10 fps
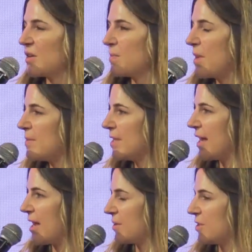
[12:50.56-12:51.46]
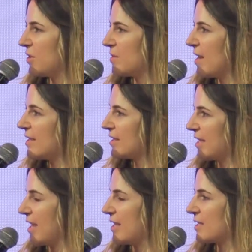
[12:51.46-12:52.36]
Maybe, Edwin, you can make the
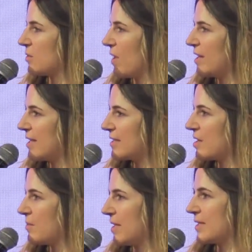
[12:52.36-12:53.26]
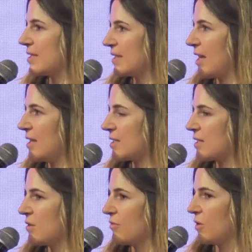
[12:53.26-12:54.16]
case. What is the business case
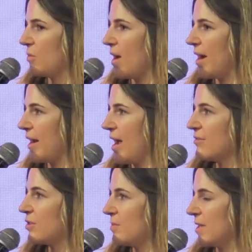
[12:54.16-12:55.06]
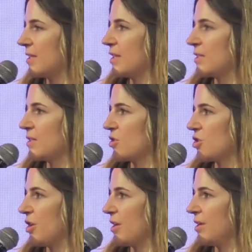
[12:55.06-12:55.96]
for why every business
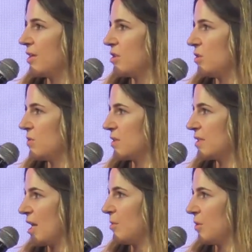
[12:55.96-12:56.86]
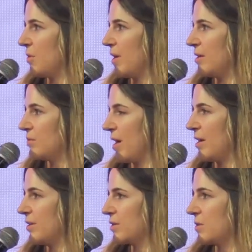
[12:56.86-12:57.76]
should use stablecoin
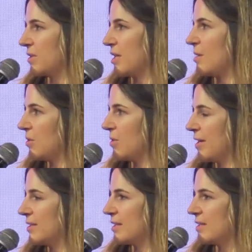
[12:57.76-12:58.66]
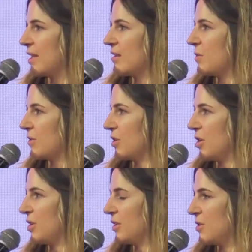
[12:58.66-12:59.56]
rails or stablecoins instead of what they're
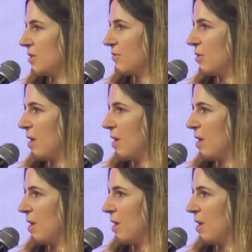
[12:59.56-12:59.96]
currently using for